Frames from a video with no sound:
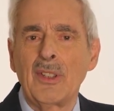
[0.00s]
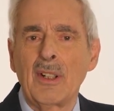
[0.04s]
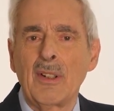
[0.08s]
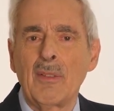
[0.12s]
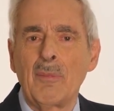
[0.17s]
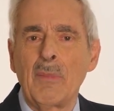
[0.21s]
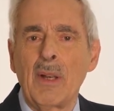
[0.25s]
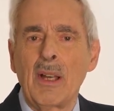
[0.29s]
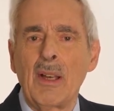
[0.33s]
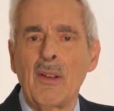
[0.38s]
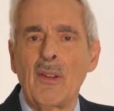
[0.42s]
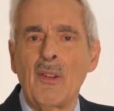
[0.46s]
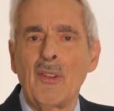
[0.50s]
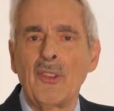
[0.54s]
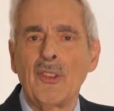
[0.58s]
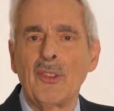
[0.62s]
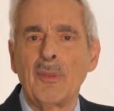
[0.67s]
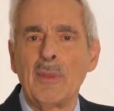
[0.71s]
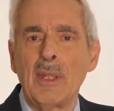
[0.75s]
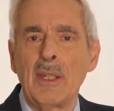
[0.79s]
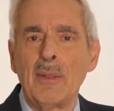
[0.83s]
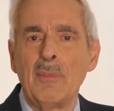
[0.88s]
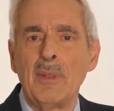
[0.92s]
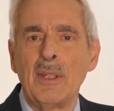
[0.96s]
their
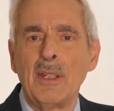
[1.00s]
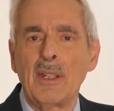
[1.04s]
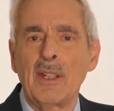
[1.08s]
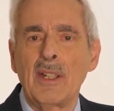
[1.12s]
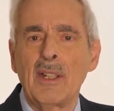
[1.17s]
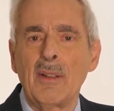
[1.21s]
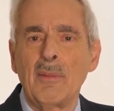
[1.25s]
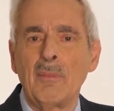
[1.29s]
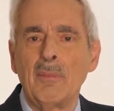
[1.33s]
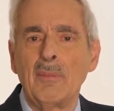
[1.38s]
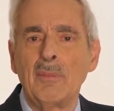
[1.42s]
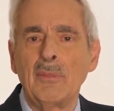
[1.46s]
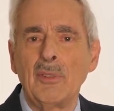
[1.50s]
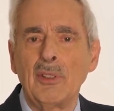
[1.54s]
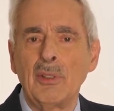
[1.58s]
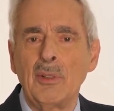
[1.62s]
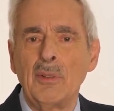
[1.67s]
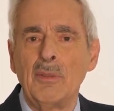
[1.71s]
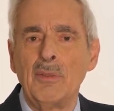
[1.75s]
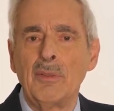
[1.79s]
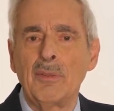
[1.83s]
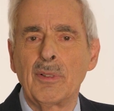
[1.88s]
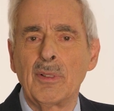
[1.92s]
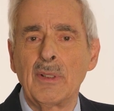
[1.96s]
bowels may become
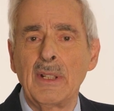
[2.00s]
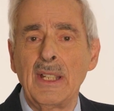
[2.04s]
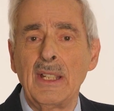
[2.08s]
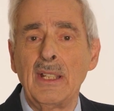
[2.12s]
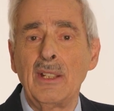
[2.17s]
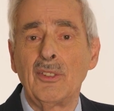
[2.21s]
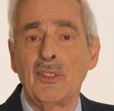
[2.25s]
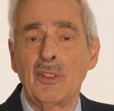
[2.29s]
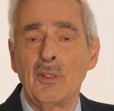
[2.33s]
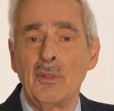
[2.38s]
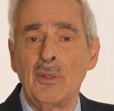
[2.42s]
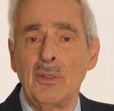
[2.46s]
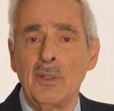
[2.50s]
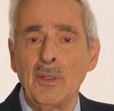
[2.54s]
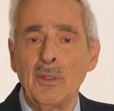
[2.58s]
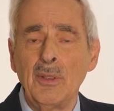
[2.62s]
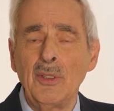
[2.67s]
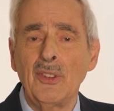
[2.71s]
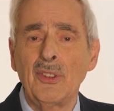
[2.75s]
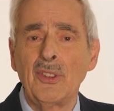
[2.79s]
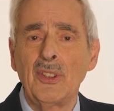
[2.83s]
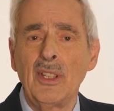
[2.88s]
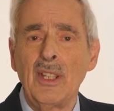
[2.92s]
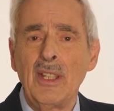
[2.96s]
too free, too
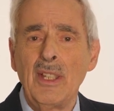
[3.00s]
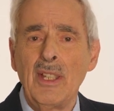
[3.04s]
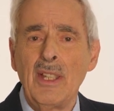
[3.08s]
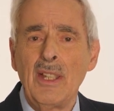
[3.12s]
loose.